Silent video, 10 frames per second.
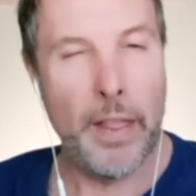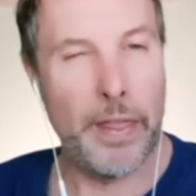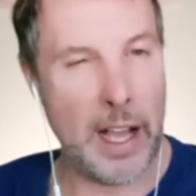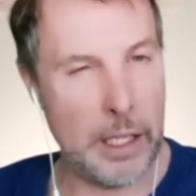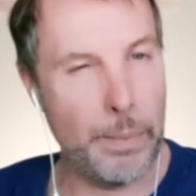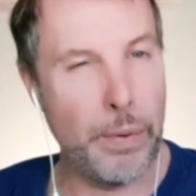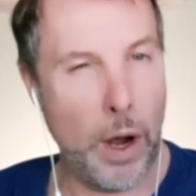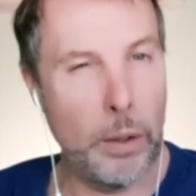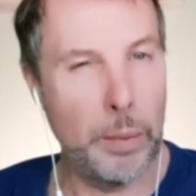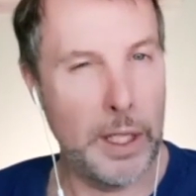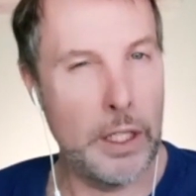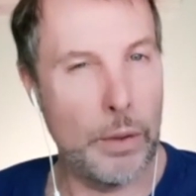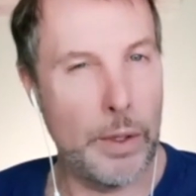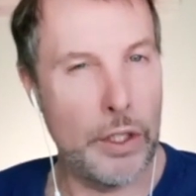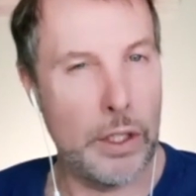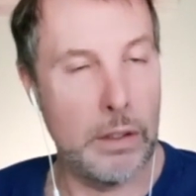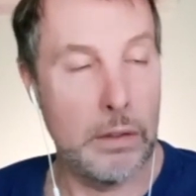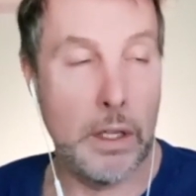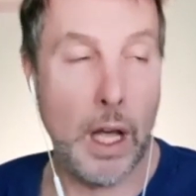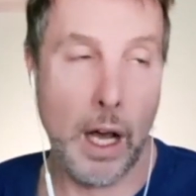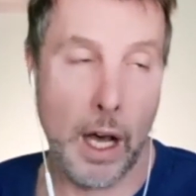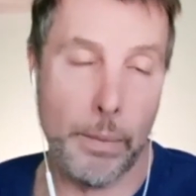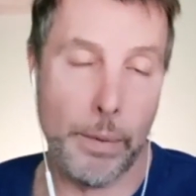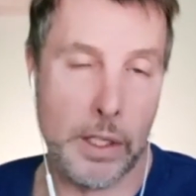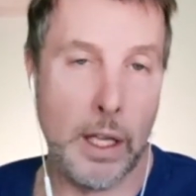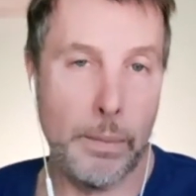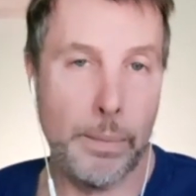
that's probably intuition not 100%